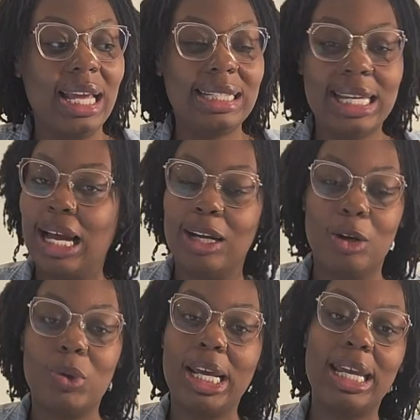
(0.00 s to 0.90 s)
yeah,
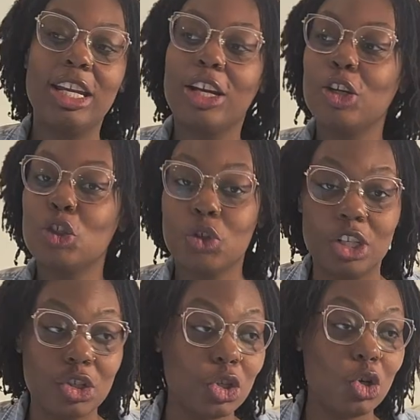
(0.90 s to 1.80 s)
when I hear
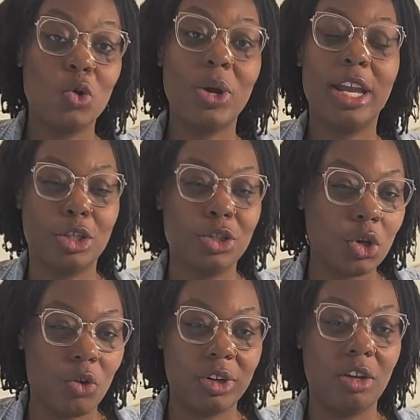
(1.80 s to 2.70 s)
traditional and
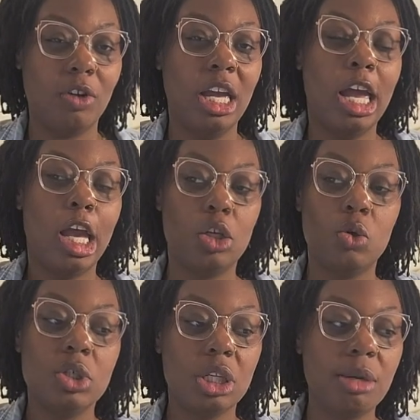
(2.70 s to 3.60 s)
conservative, it
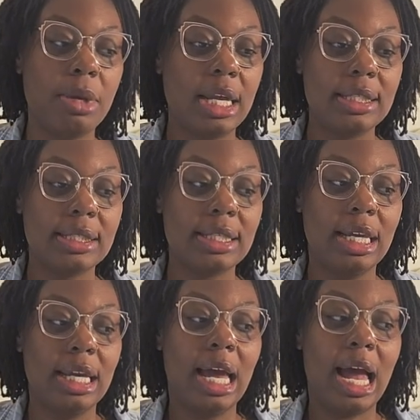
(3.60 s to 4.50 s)
usually means
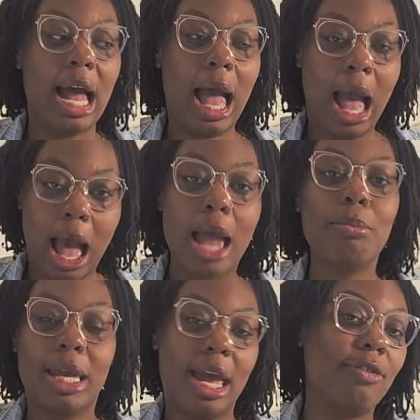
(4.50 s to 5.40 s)
I
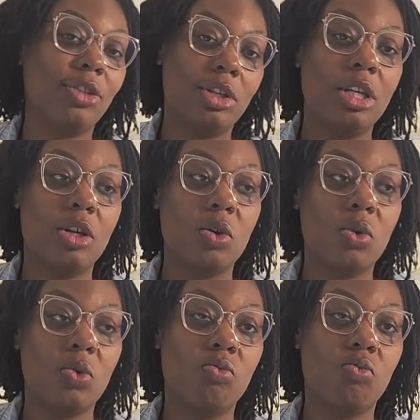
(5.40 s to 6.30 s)
may have to
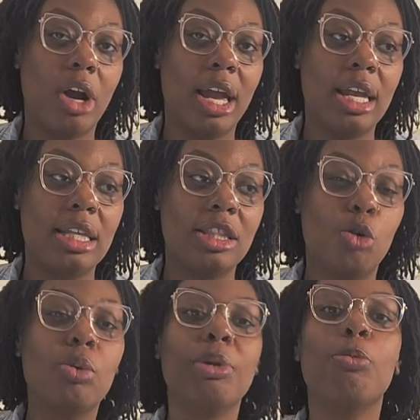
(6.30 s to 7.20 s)
deal, right? There
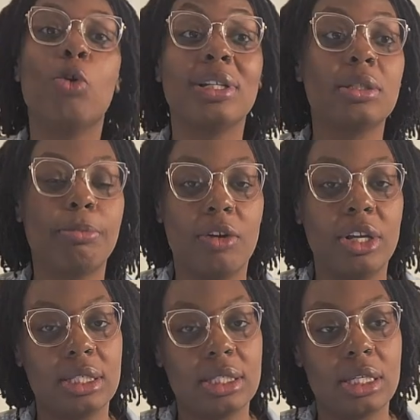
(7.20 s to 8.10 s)
will be more
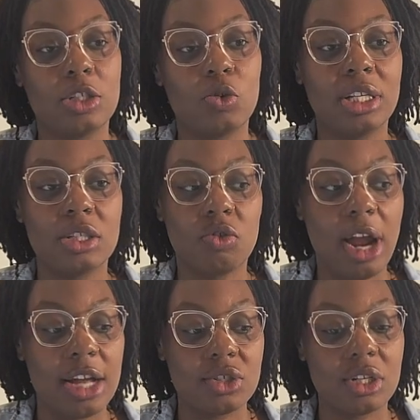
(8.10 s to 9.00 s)
experiences or
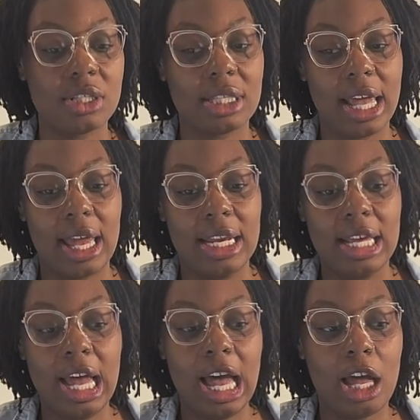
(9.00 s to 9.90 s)
interactions that
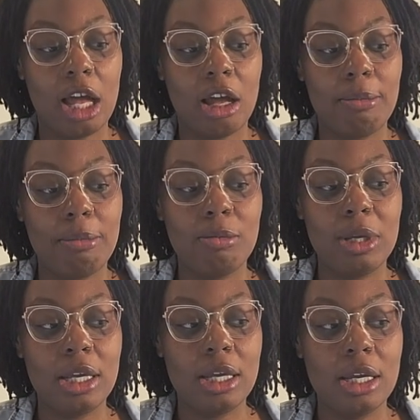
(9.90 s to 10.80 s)
may
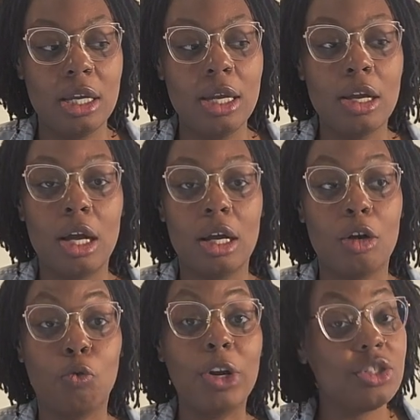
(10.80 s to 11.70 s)
be
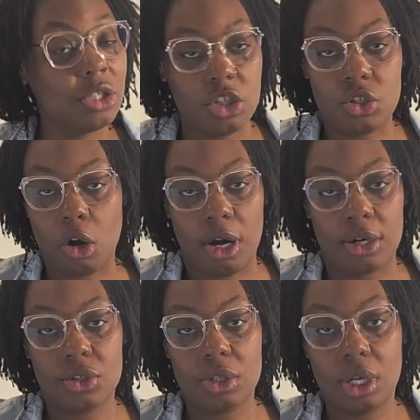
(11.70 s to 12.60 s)
racially
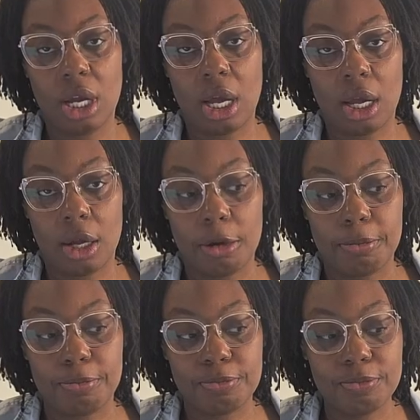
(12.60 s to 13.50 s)
charged.
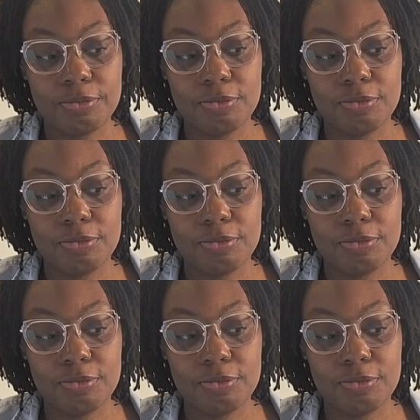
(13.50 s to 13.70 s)
And